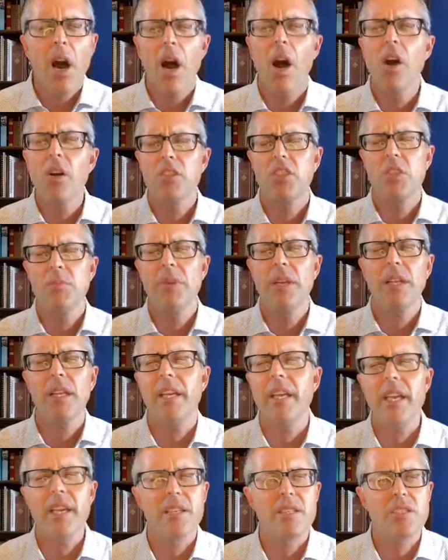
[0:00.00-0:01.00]

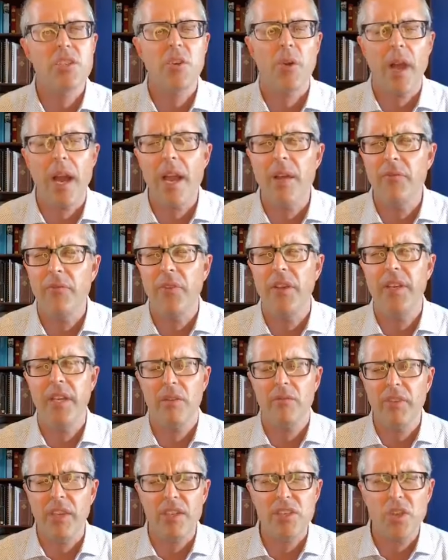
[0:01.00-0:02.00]
ultimately is triumphant and
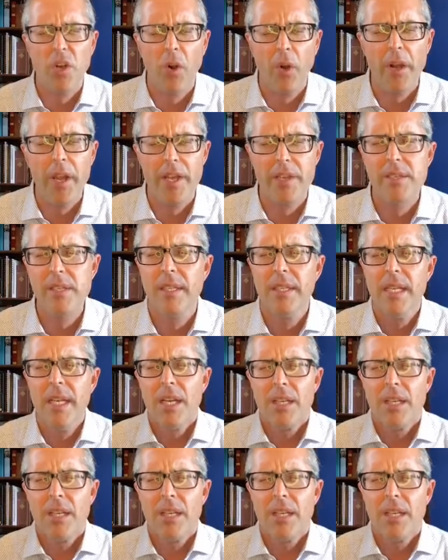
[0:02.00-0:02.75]
victorious